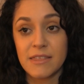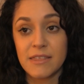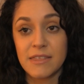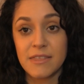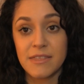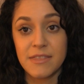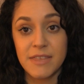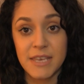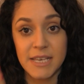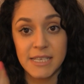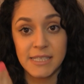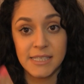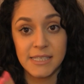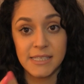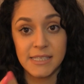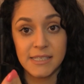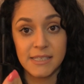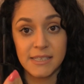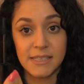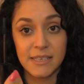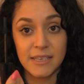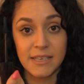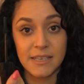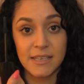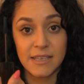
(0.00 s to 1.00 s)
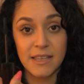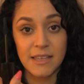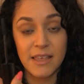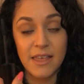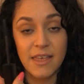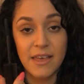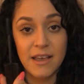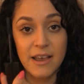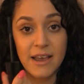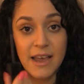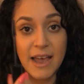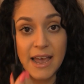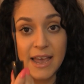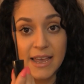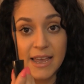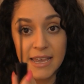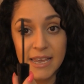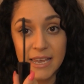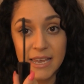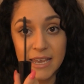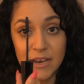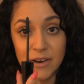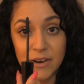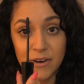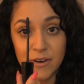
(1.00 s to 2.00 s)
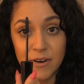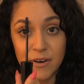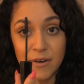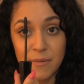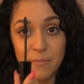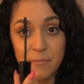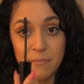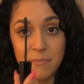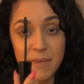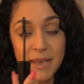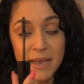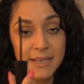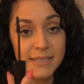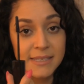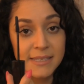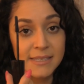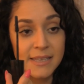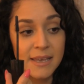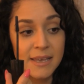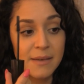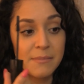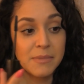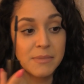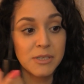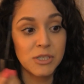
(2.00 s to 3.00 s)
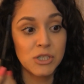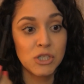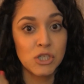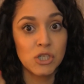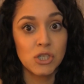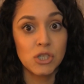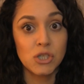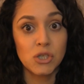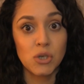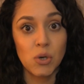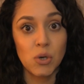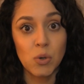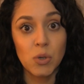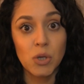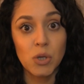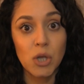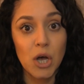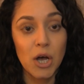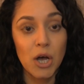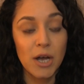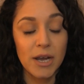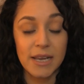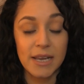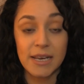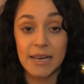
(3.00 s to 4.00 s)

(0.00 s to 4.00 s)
this guy here makes them so long,